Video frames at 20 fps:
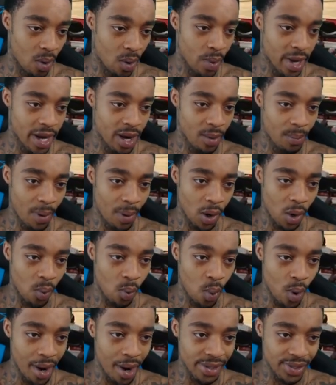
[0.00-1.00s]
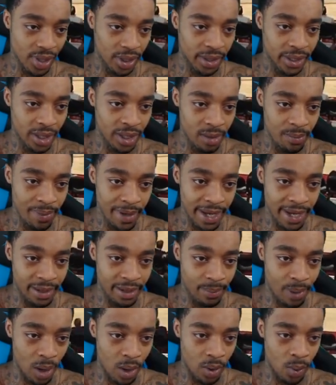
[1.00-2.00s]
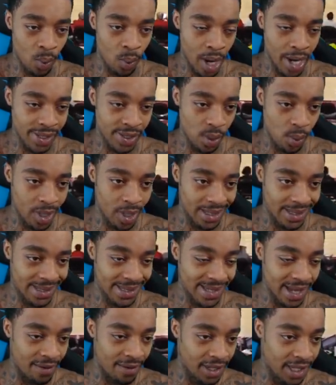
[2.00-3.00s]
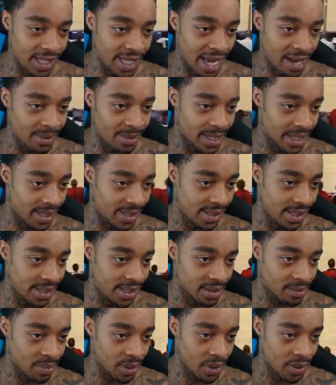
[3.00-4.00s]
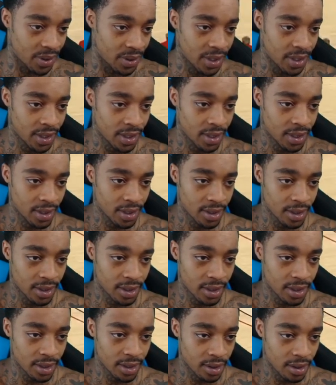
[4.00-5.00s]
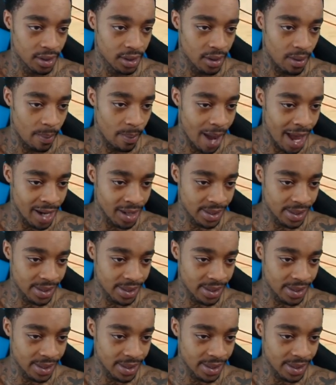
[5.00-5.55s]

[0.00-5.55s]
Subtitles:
We are, bro, the Warriors are literally being, bro, the Warriors are winning 70 games next season, bro. Minor